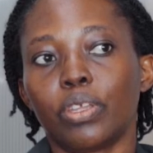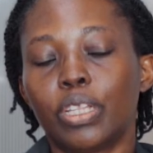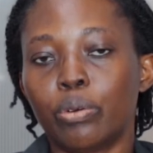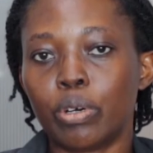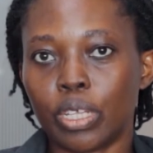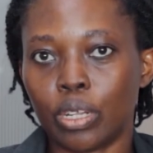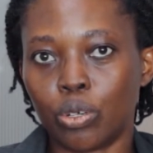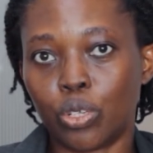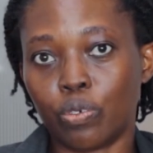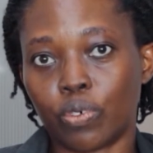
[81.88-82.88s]
there was a
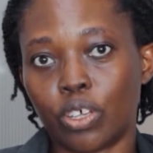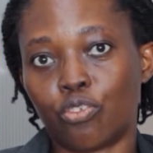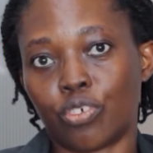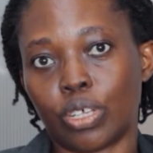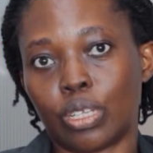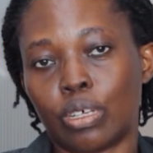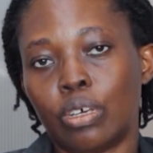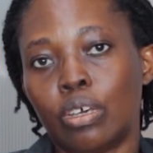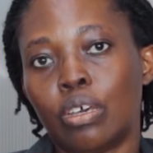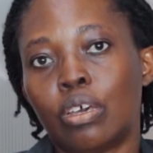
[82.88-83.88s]
lot of interest
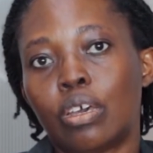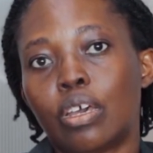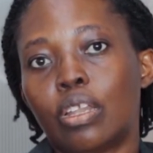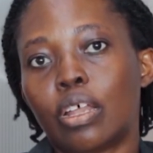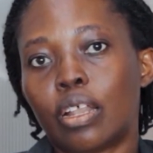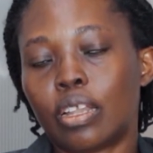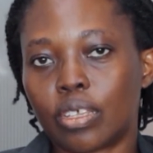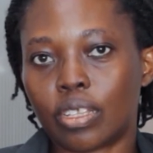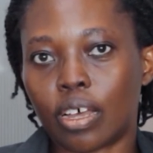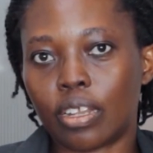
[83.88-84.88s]
in
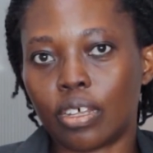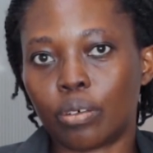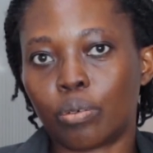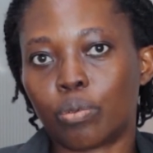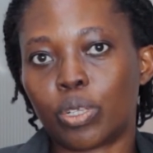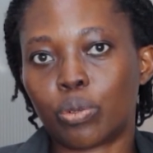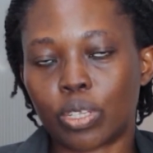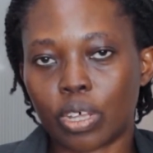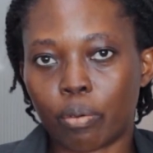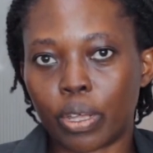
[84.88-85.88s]
understanding what
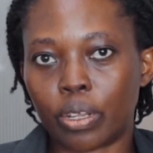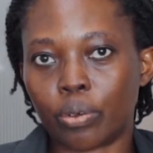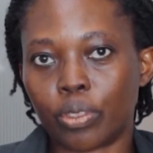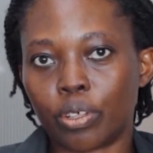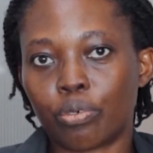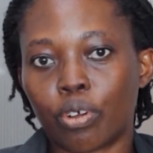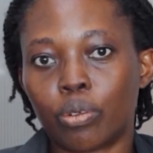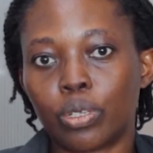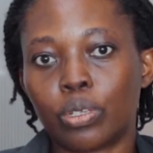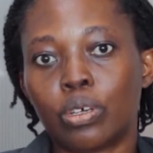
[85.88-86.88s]
was happening on the
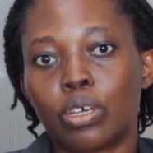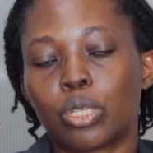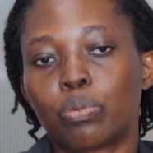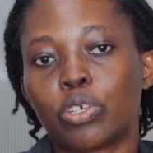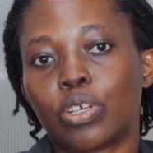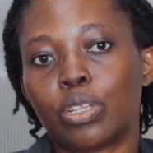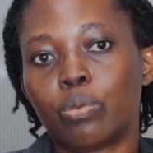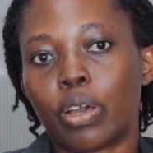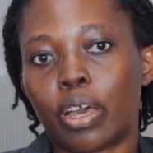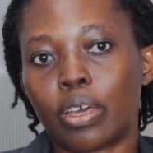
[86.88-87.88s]
ground, especially
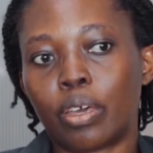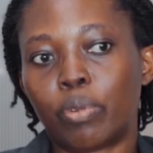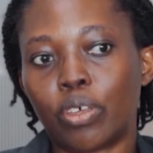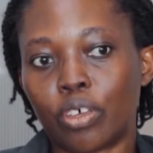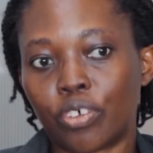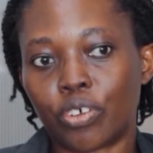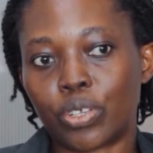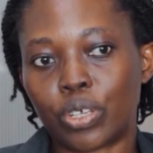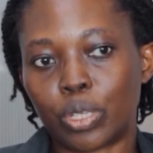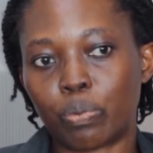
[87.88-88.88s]
where
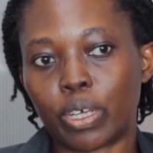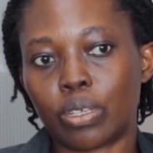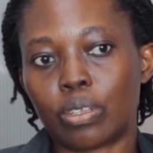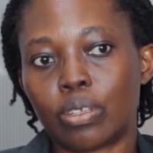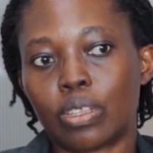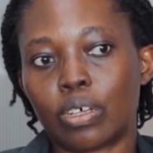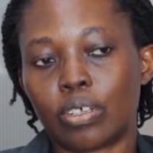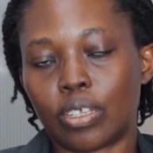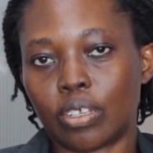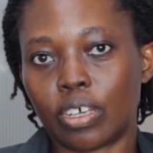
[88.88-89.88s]
APHRC is based,
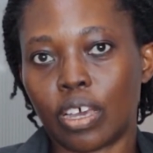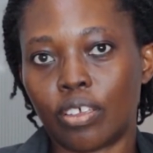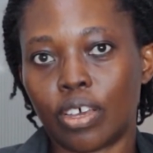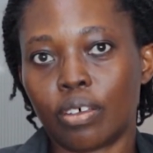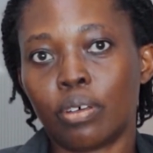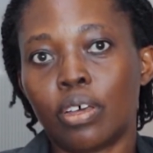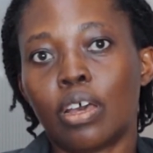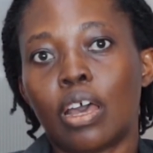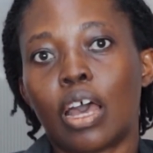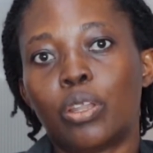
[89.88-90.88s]
that is in Kenya.
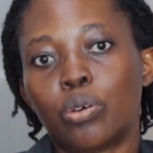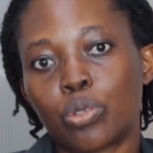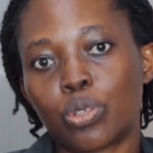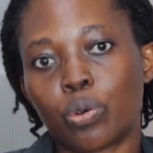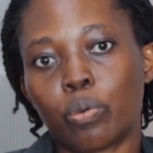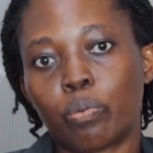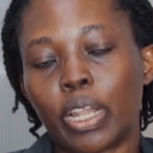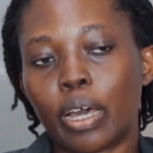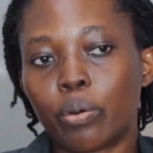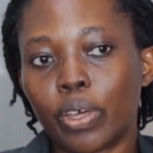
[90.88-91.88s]
And also
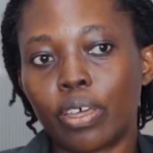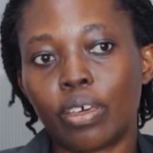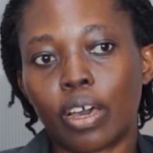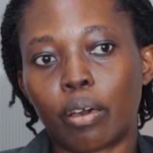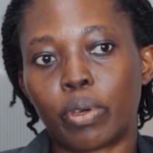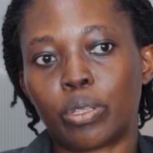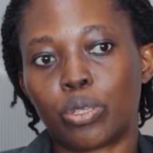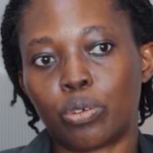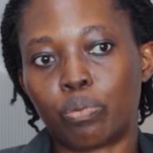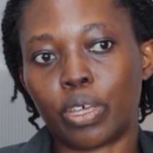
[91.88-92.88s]
Malawi happens
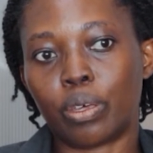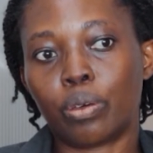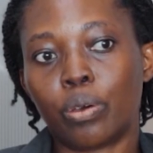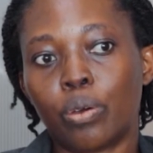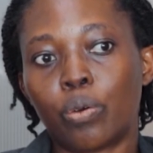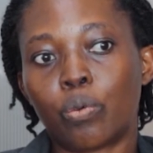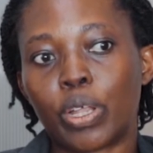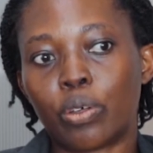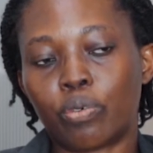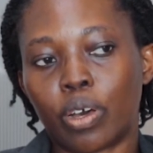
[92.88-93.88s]
to be
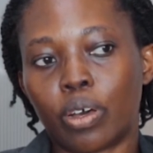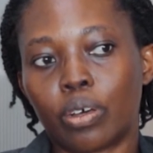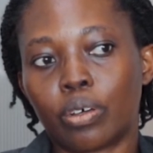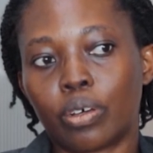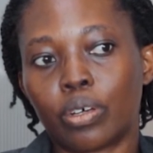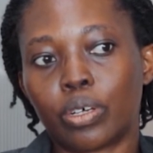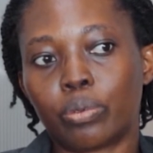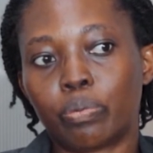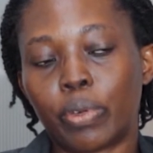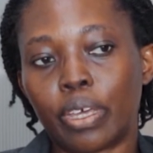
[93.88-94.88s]
one of our
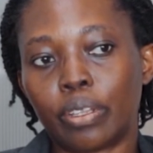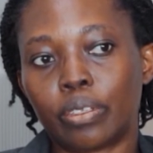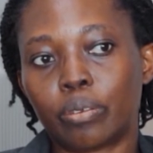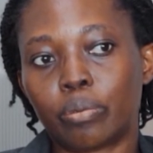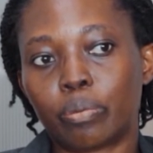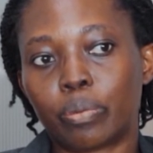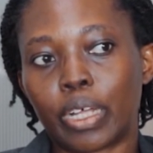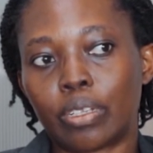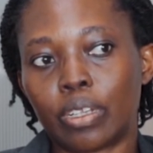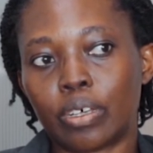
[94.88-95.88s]
main
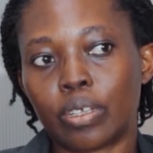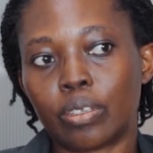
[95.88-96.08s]
partners.